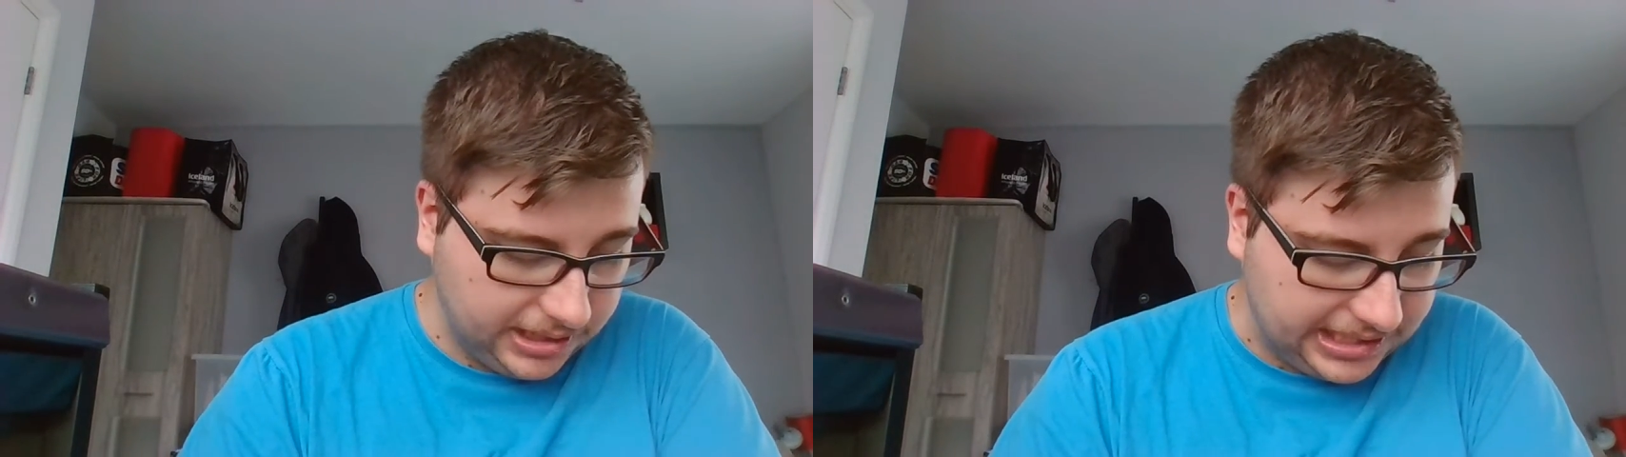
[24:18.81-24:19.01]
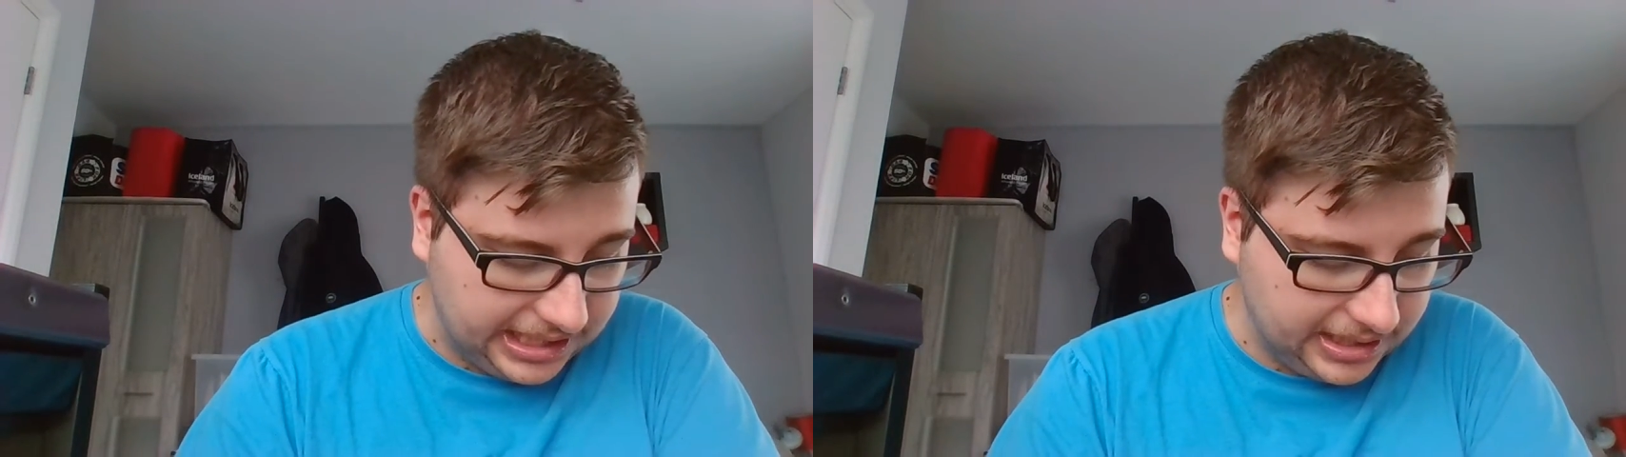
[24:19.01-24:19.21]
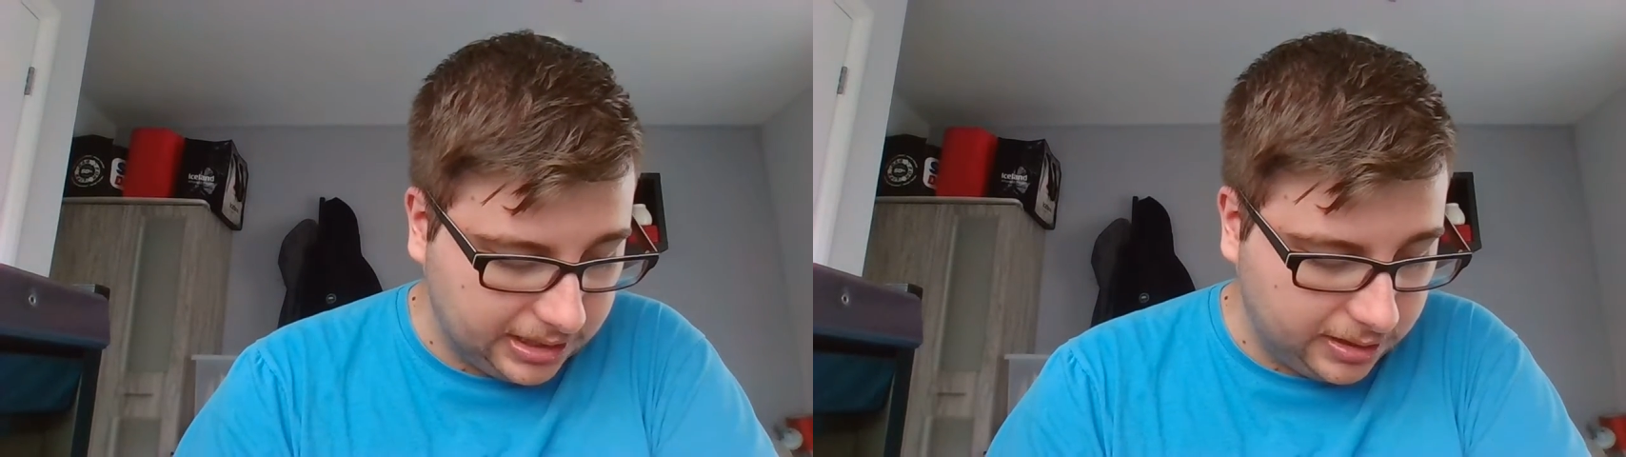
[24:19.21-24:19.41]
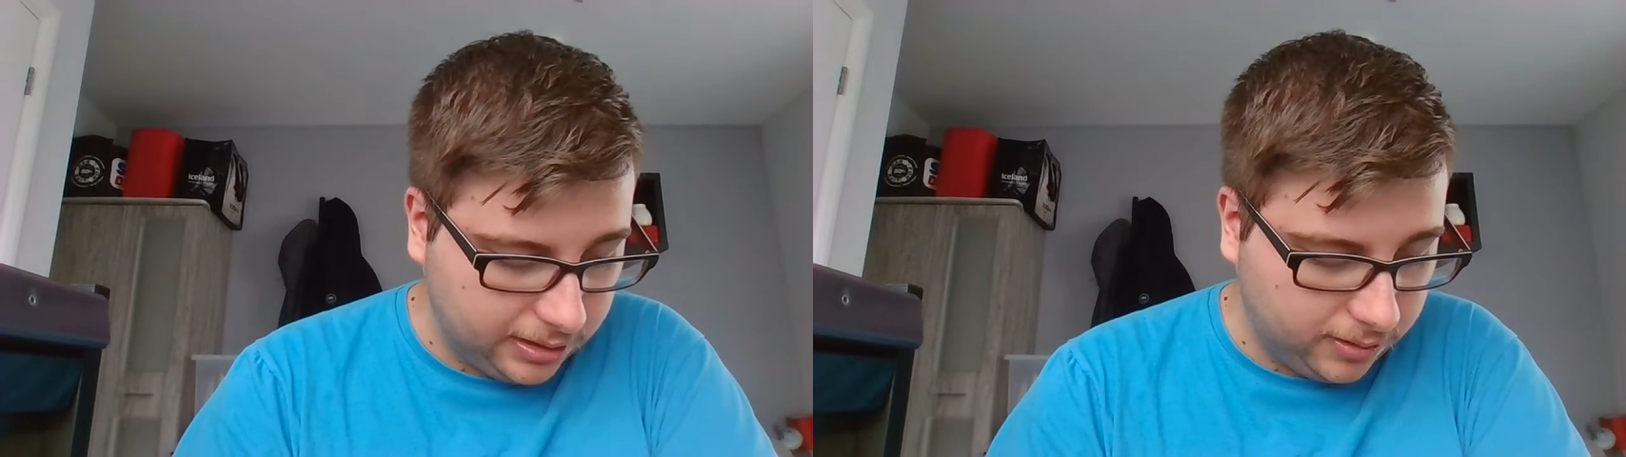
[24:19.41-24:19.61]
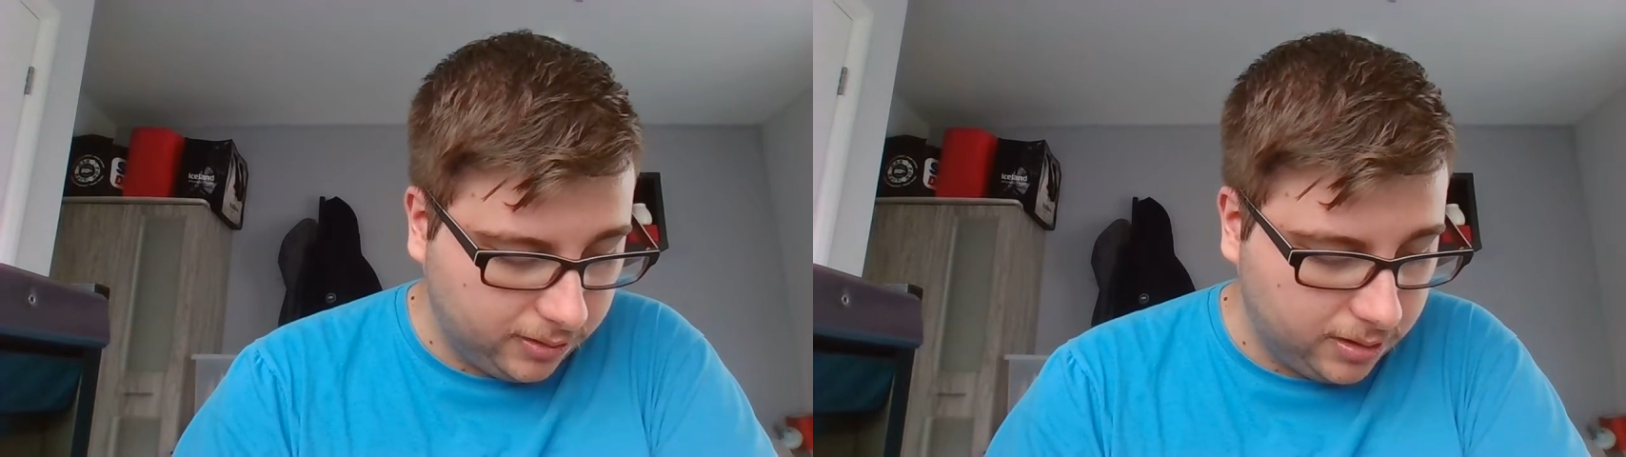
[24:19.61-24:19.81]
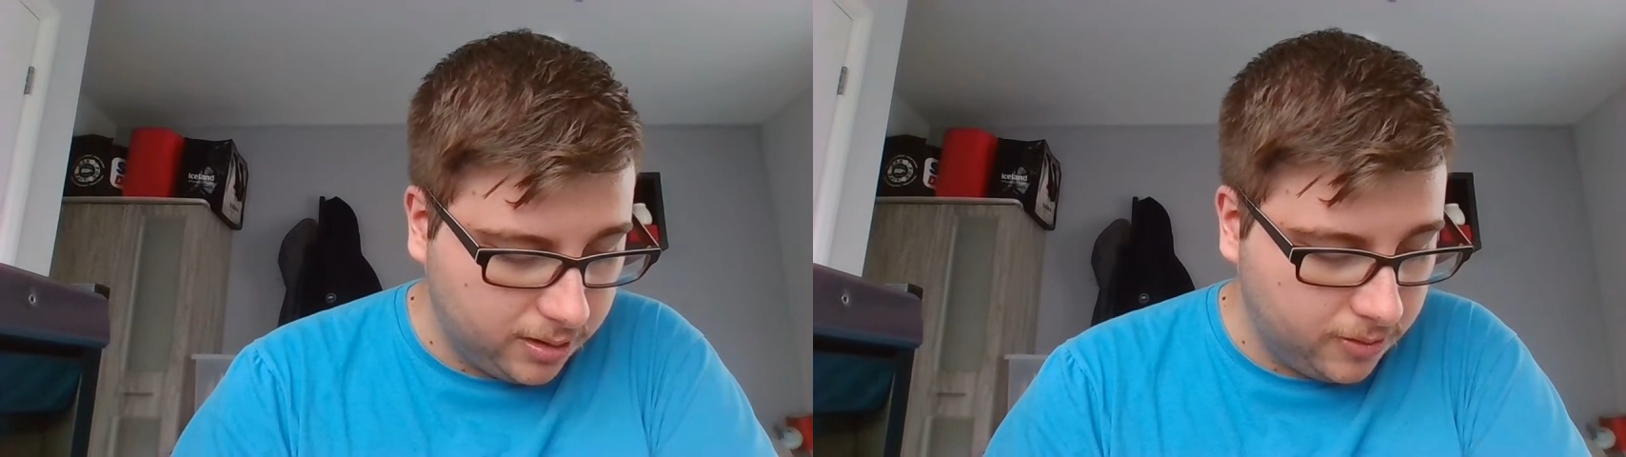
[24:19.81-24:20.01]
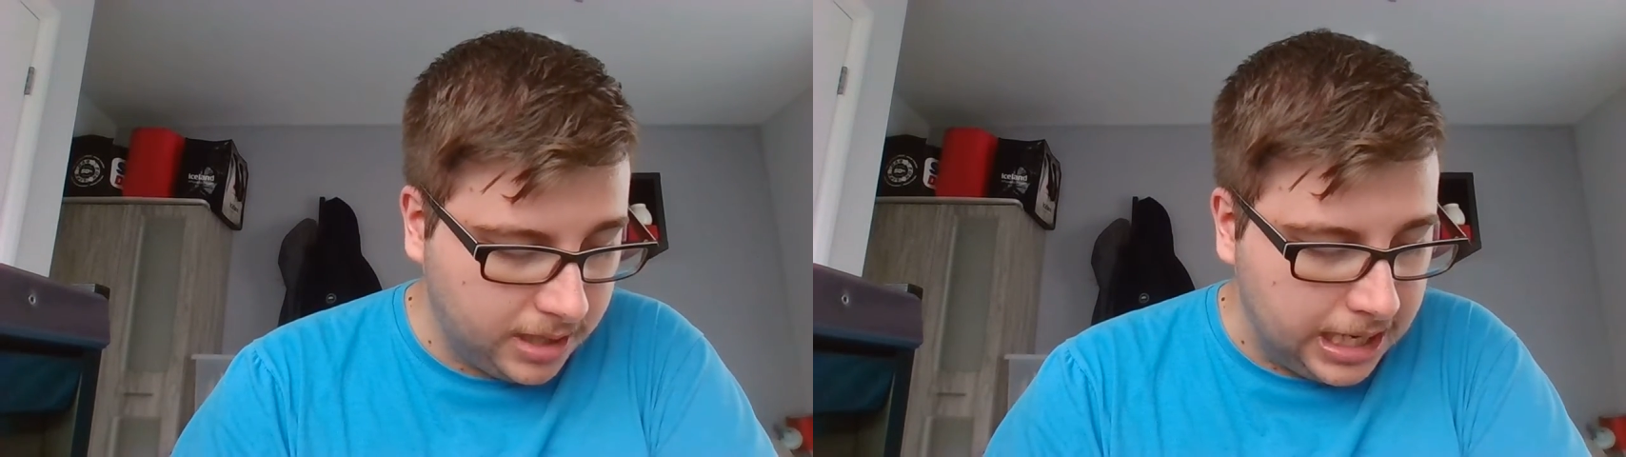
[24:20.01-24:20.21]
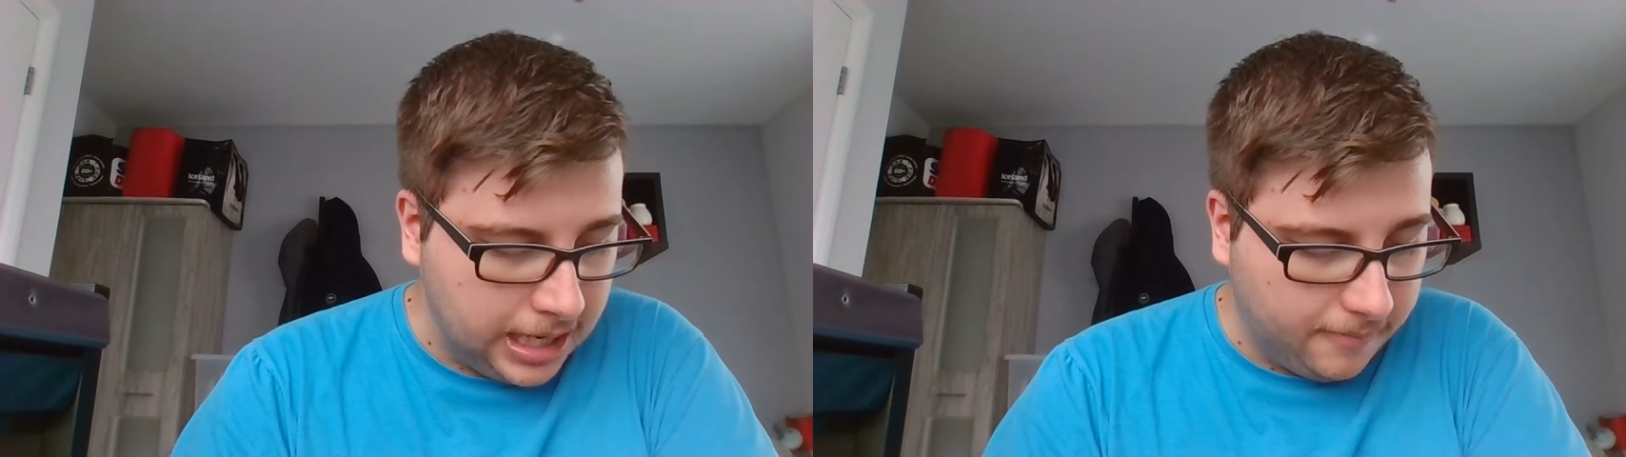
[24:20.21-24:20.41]
on a season-long
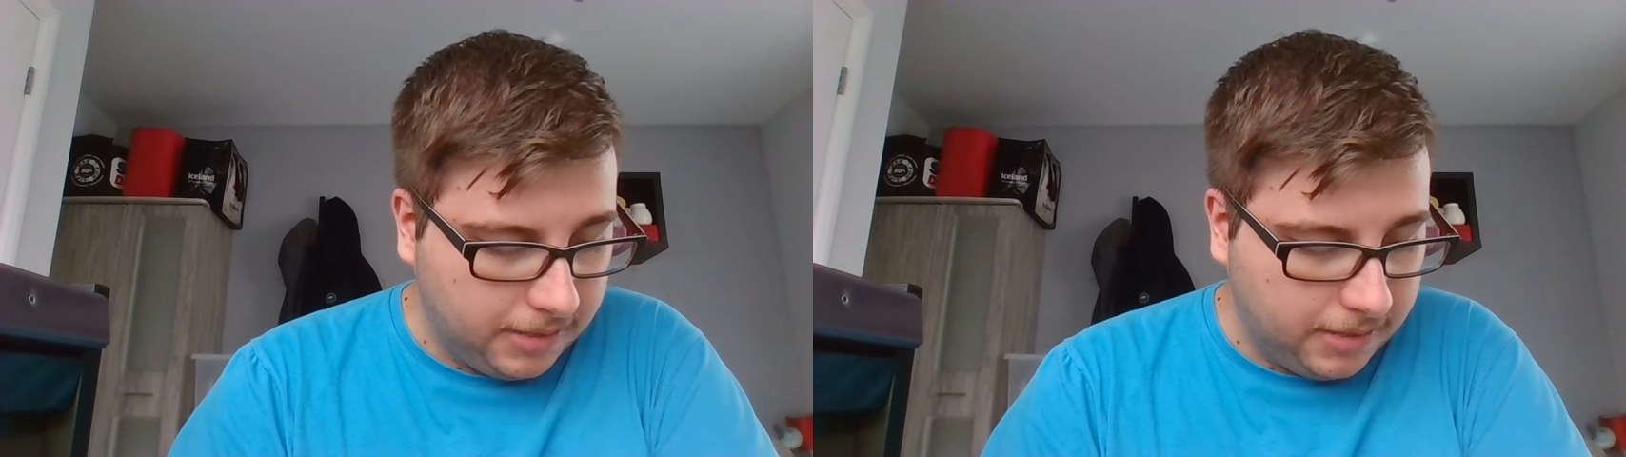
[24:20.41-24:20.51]
loan.